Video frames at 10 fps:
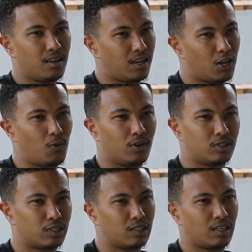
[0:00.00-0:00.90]

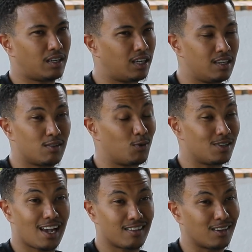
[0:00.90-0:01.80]
He's
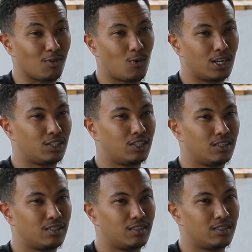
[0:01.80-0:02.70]
always asking
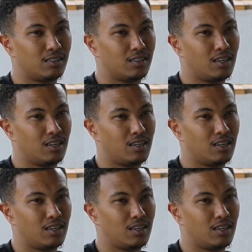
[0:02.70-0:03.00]
questions,